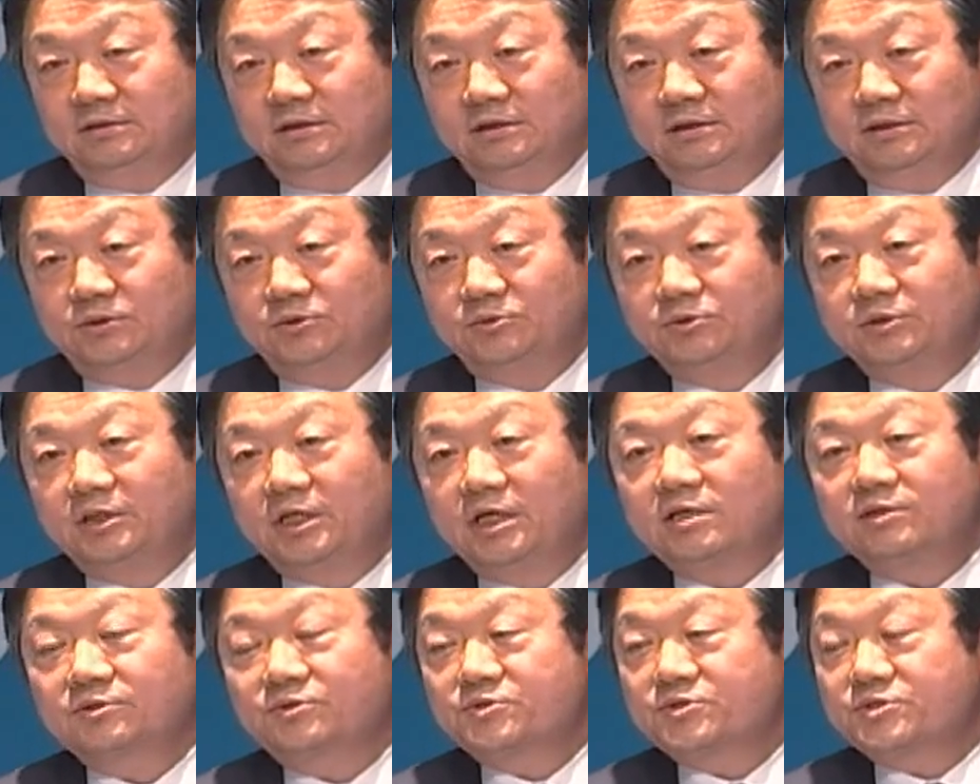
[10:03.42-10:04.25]
who
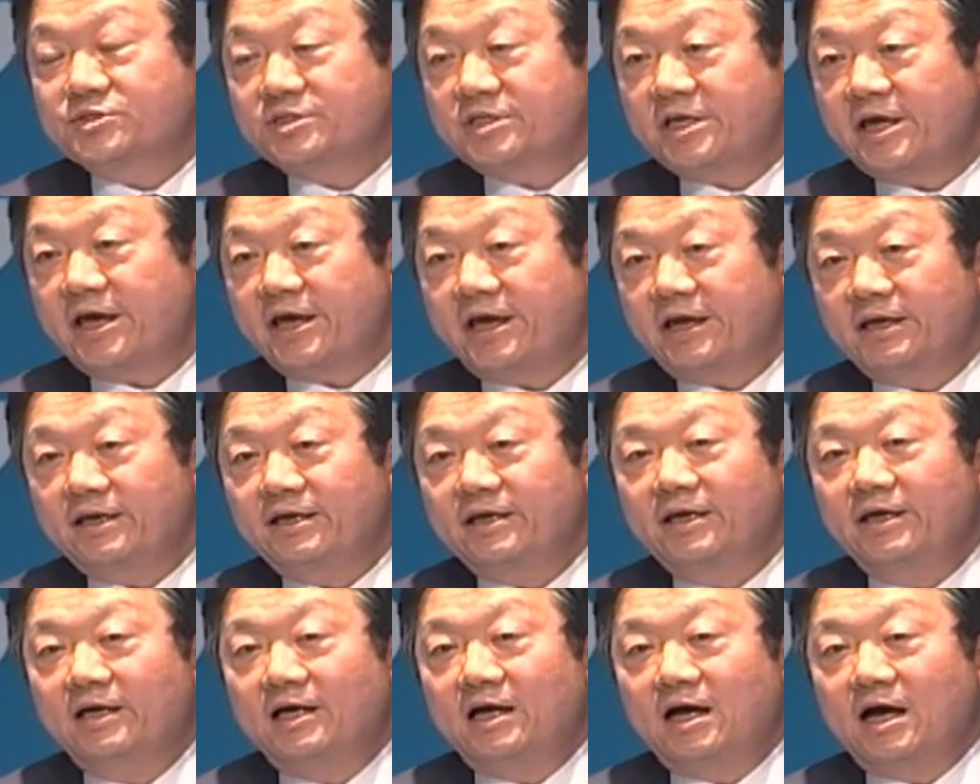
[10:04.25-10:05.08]
dare to say,
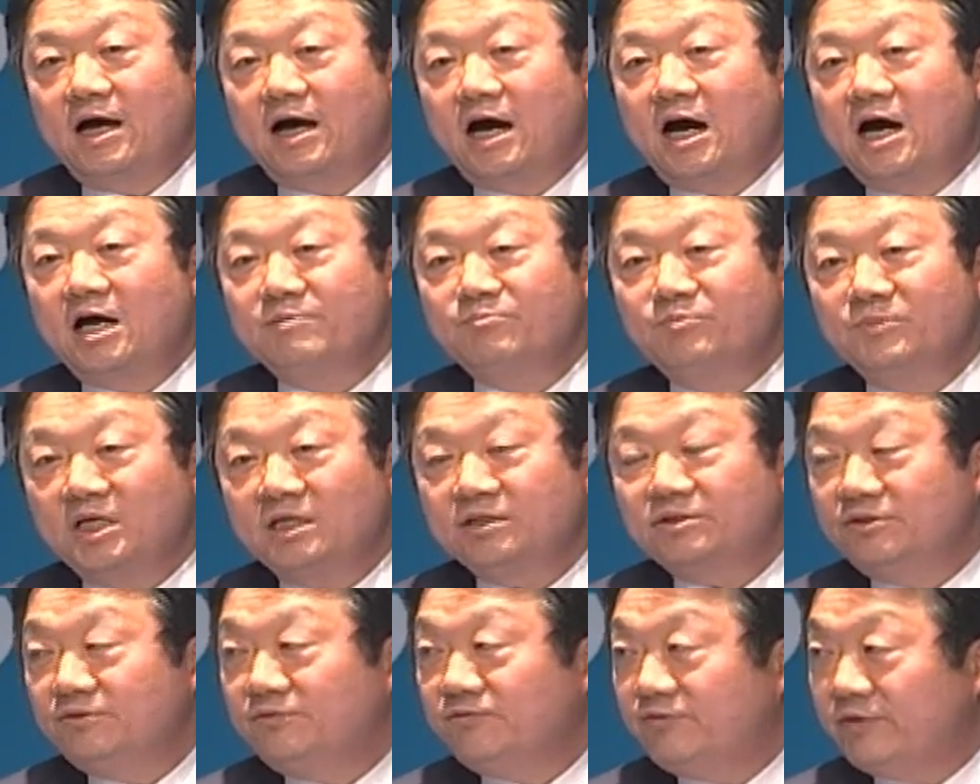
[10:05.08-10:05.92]
I'm
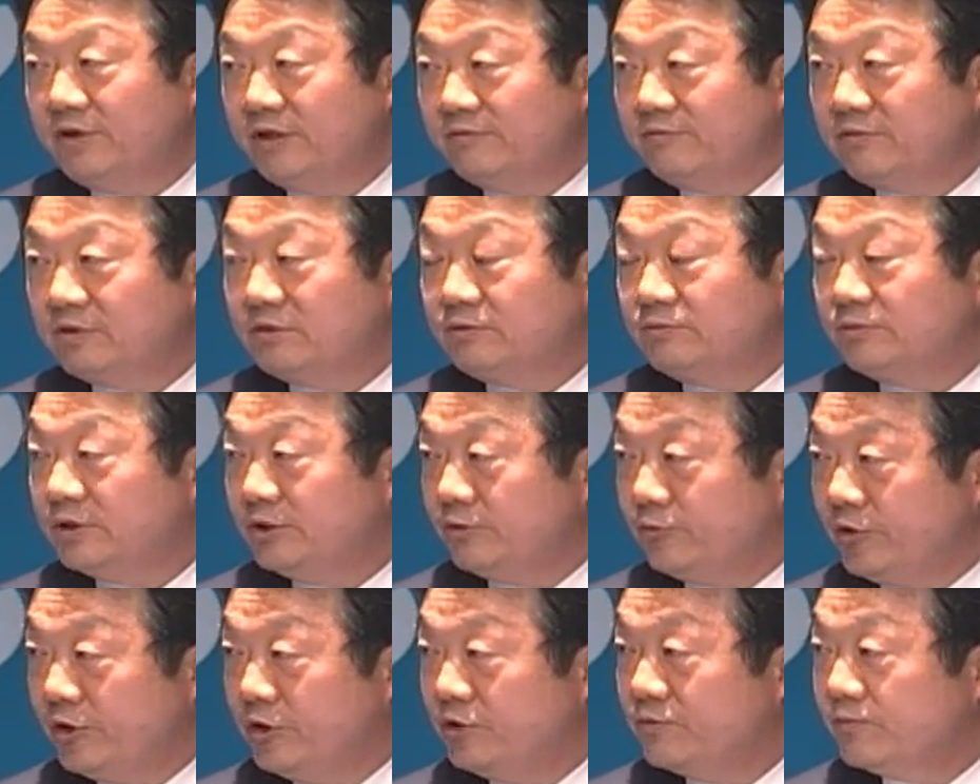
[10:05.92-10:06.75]
not in favor of
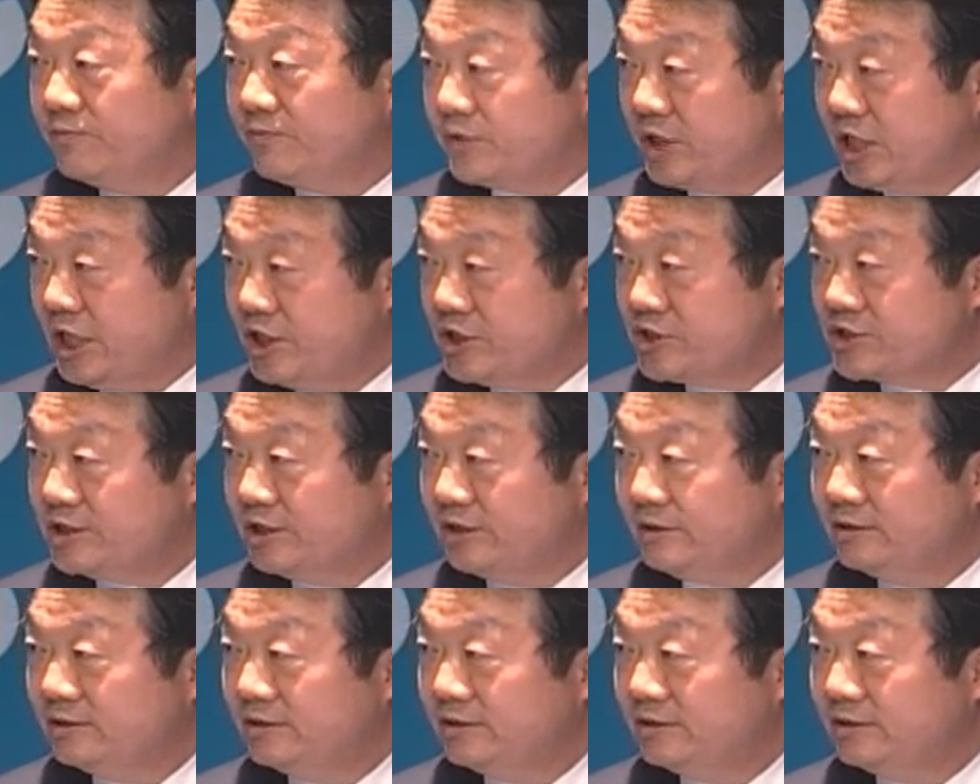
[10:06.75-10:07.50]
reunification,